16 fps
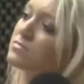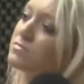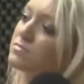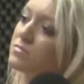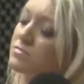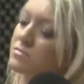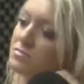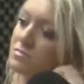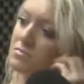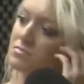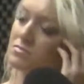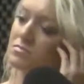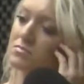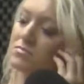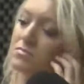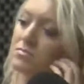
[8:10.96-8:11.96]

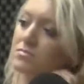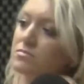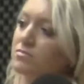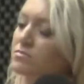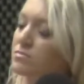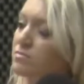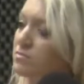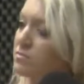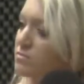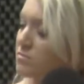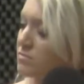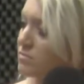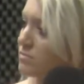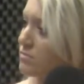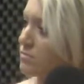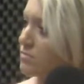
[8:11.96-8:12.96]

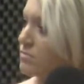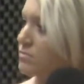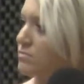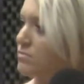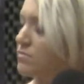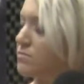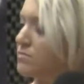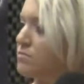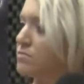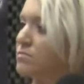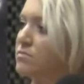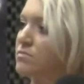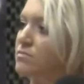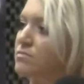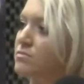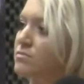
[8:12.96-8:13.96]

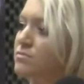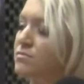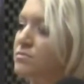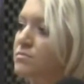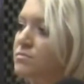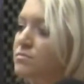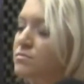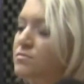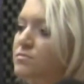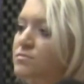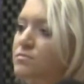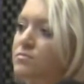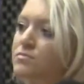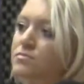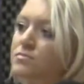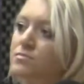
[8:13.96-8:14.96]

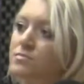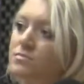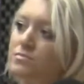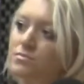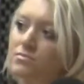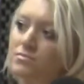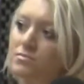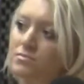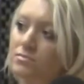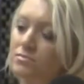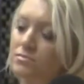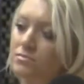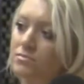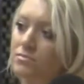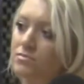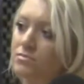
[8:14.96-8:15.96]

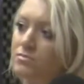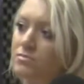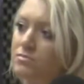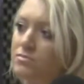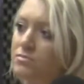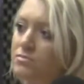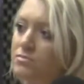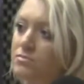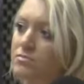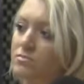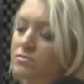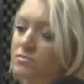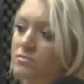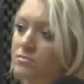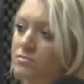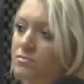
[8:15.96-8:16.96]

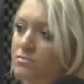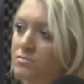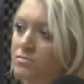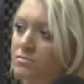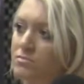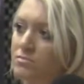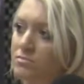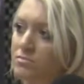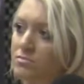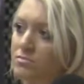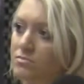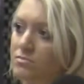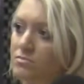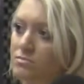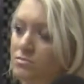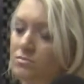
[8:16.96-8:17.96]

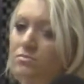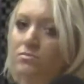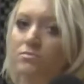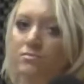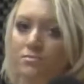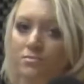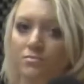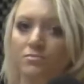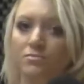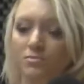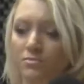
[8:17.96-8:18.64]
(not speaking)